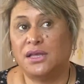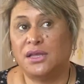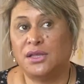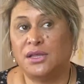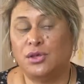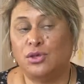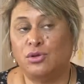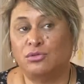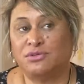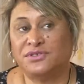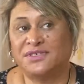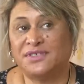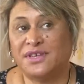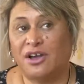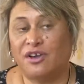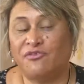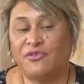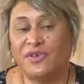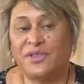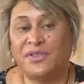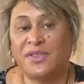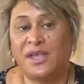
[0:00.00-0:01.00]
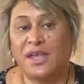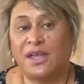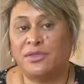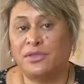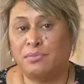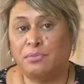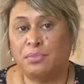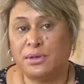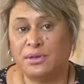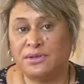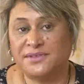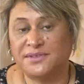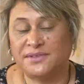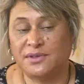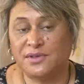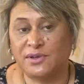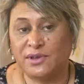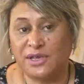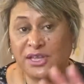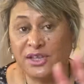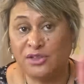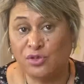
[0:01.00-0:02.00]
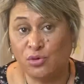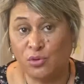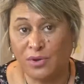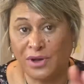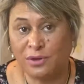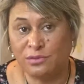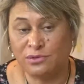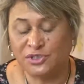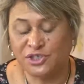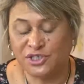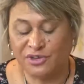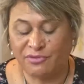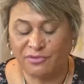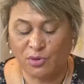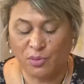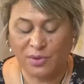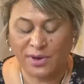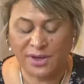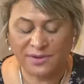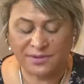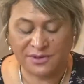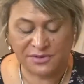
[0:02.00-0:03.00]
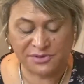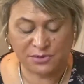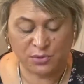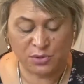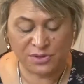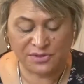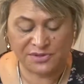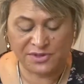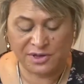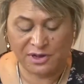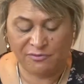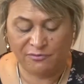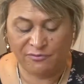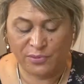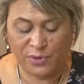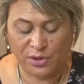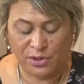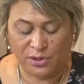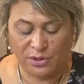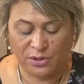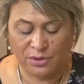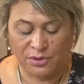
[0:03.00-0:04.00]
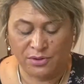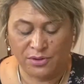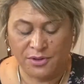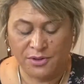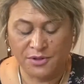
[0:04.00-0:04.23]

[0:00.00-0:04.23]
yourself and the other person, either way, whichever way this works out for you.